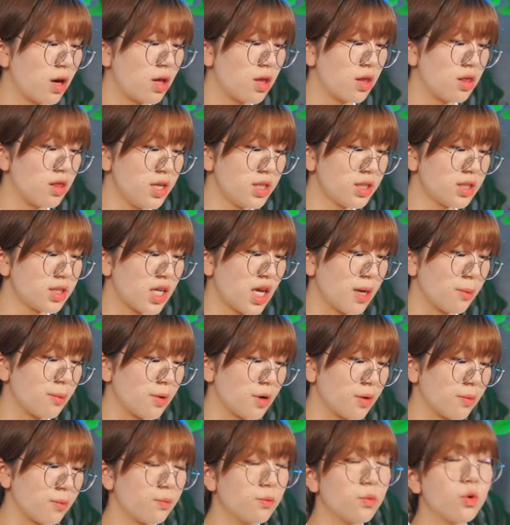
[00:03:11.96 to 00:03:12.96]
This
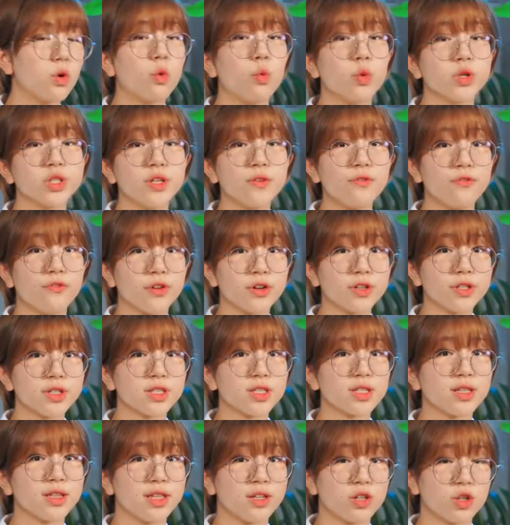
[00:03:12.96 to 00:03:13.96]
neighbor was the
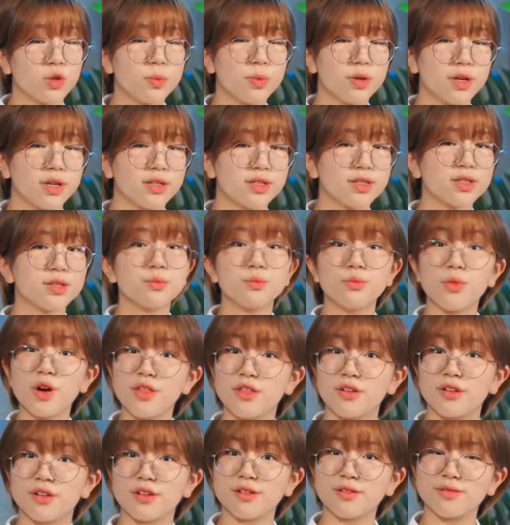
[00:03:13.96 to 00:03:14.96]
first little pig's
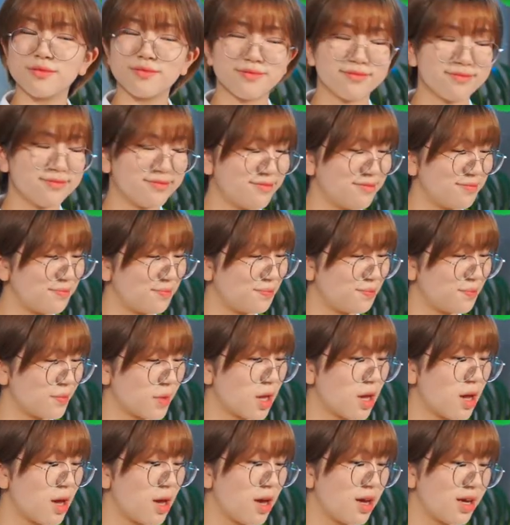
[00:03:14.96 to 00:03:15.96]
brother.
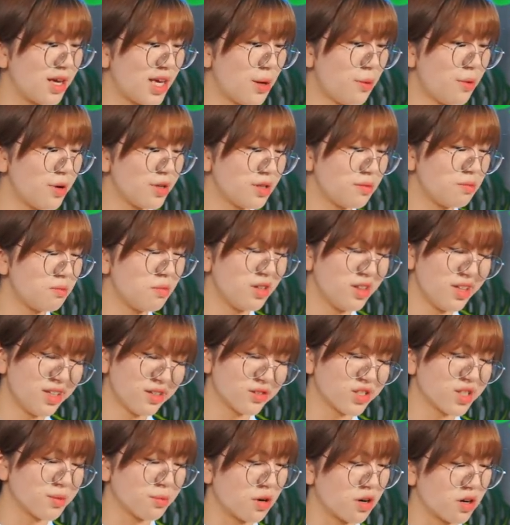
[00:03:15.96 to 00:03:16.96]
He was a little
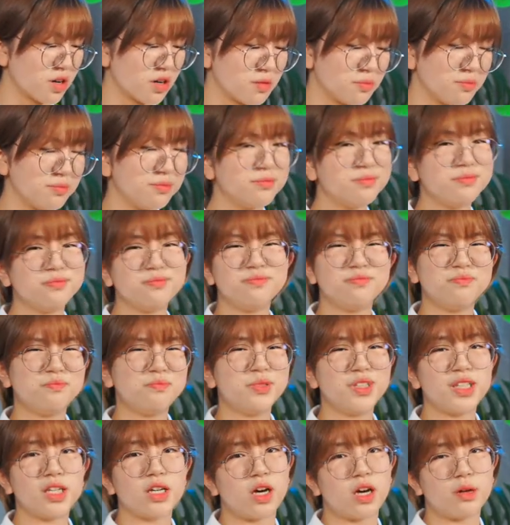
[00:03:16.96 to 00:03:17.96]
smarter,
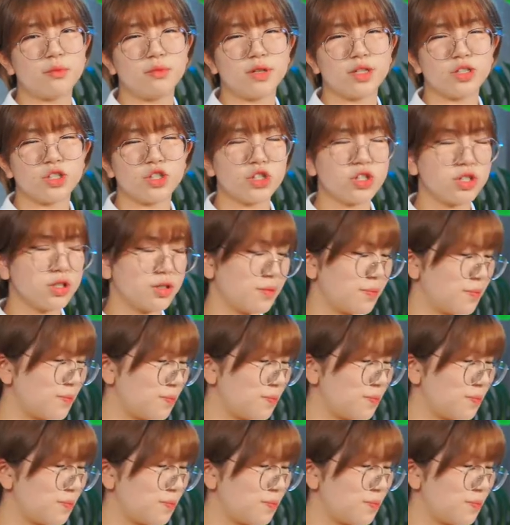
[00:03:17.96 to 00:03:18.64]
but not much.